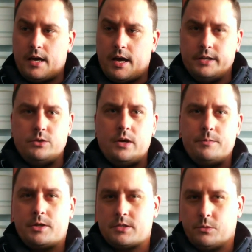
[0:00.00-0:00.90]
I do that
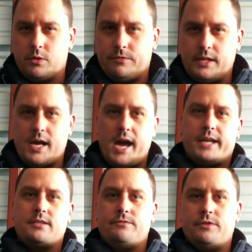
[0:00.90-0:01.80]
because I want to find the
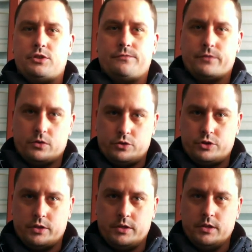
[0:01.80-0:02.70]
active fish first.